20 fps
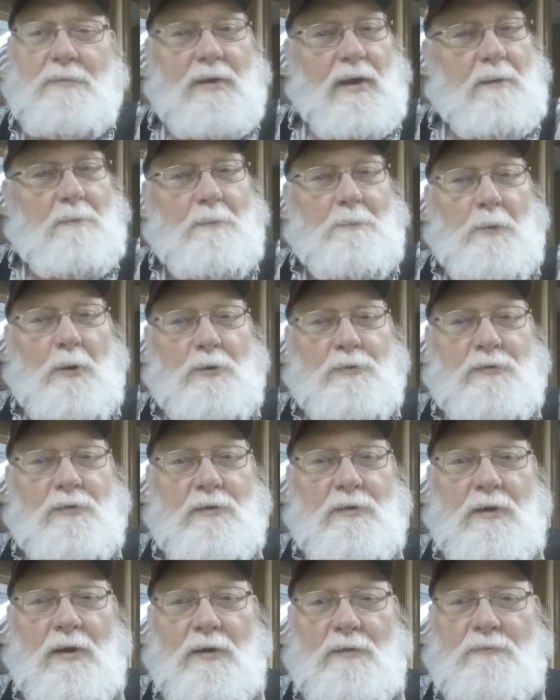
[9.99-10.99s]
name a
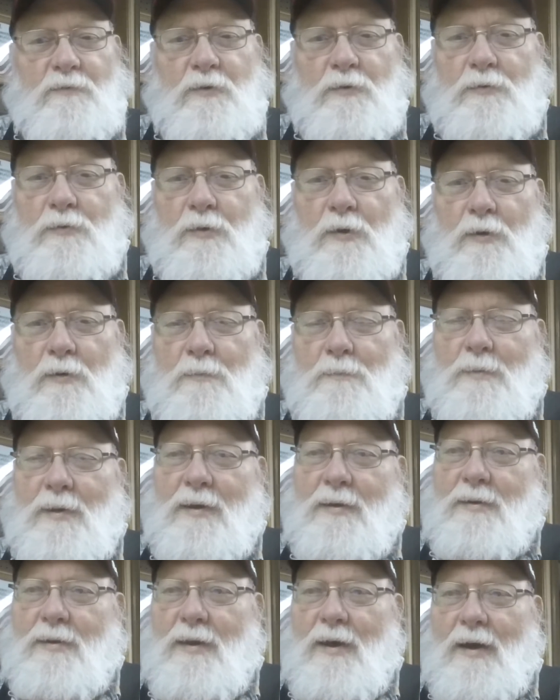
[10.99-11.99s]
person on YouTube
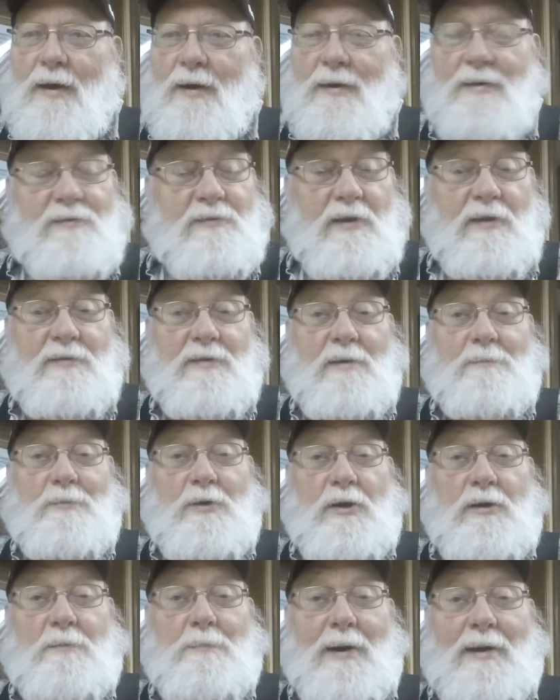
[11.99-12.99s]
that uh, and say something
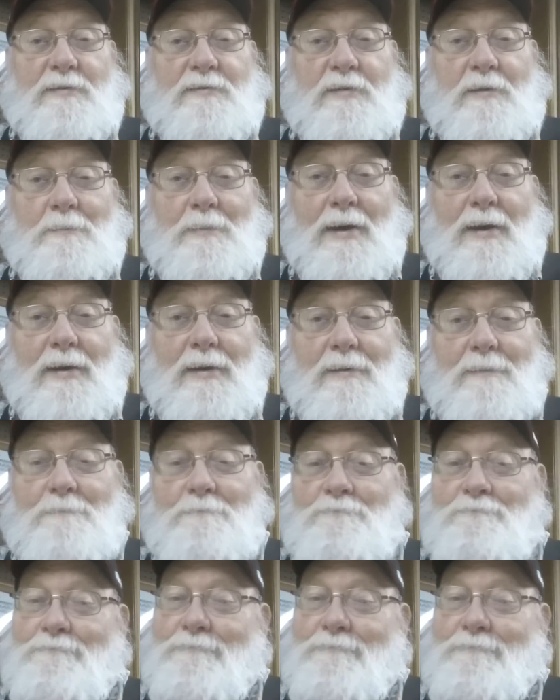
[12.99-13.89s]
good about somebody.